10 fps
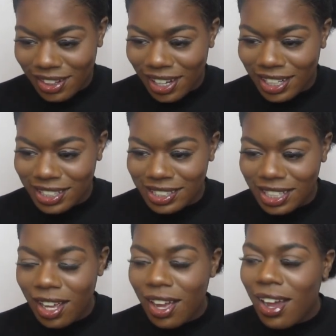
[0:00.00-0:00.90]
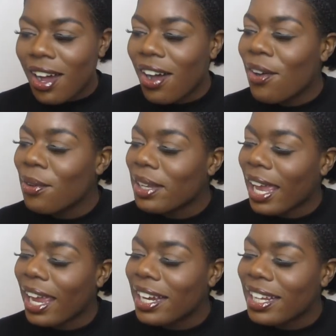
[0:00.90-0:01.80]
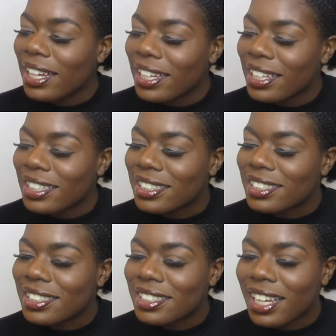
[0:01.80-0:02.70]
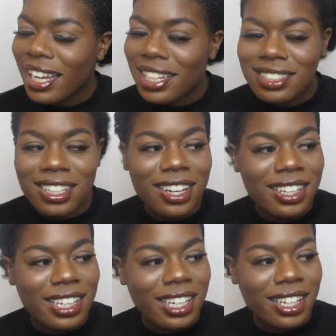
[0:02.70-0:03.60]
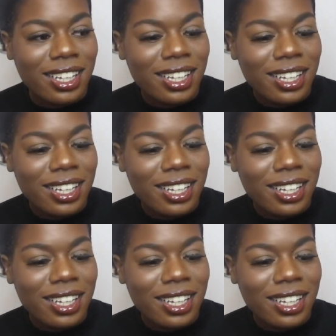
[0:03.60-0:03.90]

Know how to sing? Oh, Cadence. Cadence calling.